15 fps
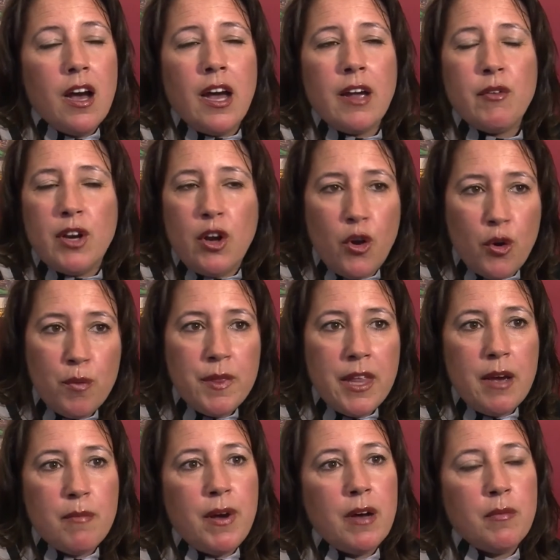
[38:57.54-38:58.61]
I would hope
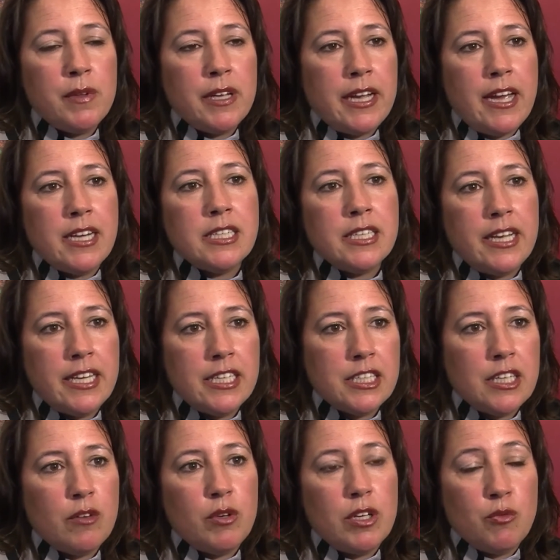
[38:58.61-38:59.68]
that public
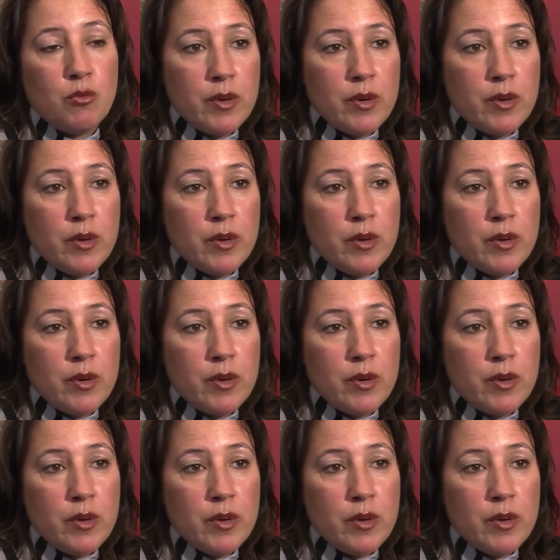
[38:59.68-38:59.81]
education would